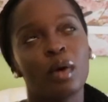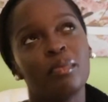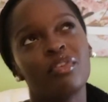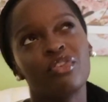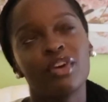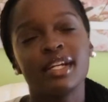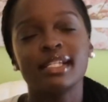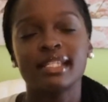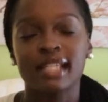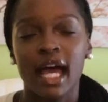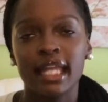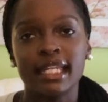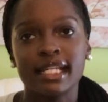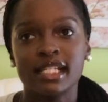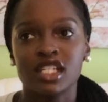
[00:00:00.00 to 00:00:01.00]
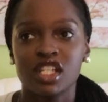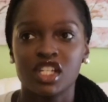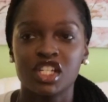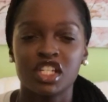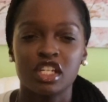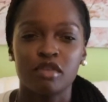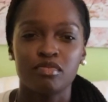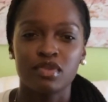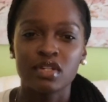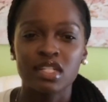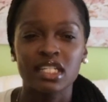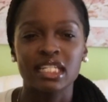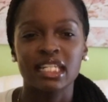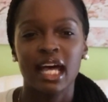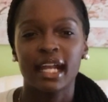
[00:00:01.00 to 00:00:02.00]
before you sign the internship, usually
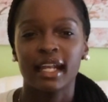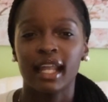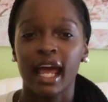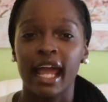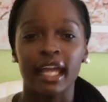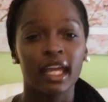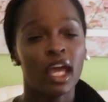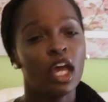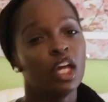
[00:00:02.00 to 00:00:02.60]
it's kind of like,